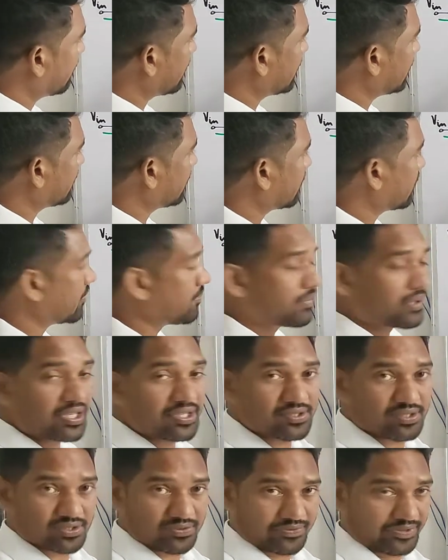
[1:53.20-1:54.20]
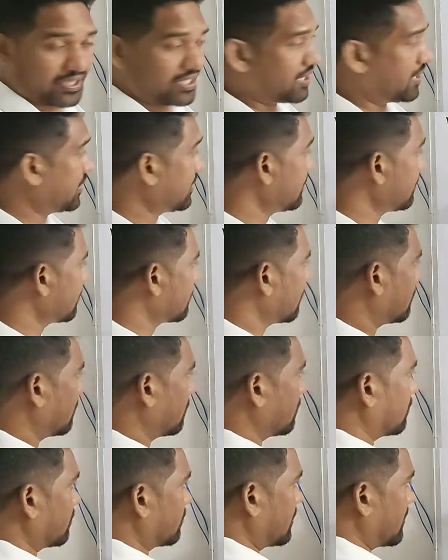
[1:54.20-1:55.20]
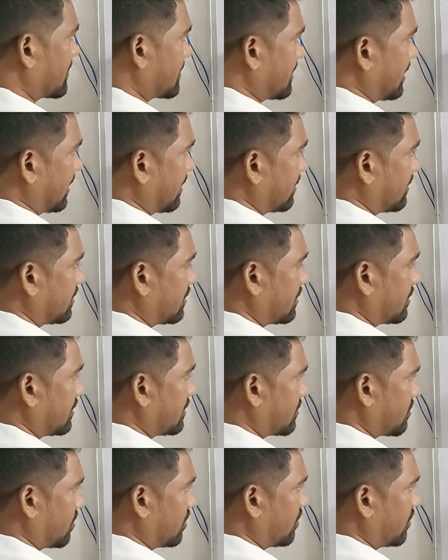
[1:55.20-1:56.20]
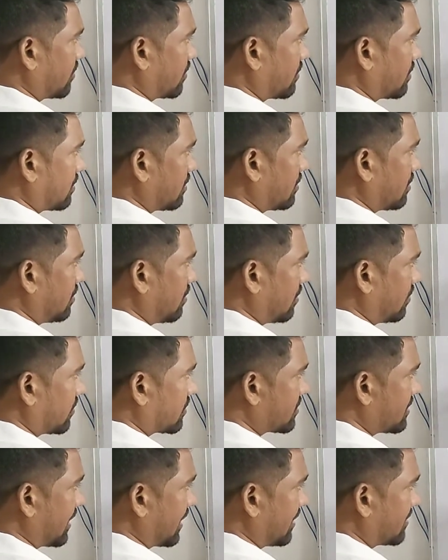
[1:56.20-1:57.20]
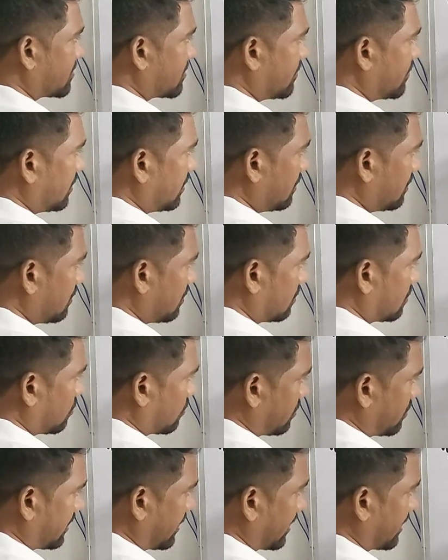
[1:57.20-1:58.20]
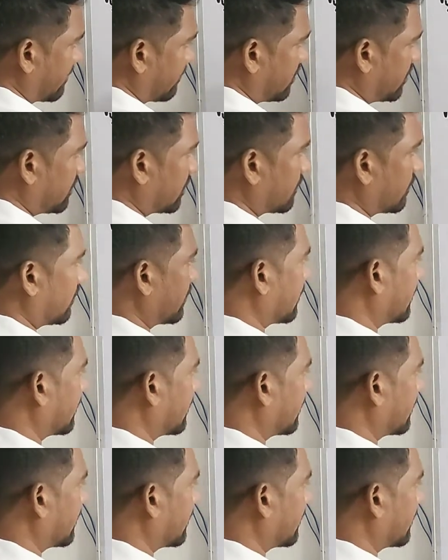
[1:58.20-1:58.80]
amp input impedance is very high, so this current is almost negligible. Total current will be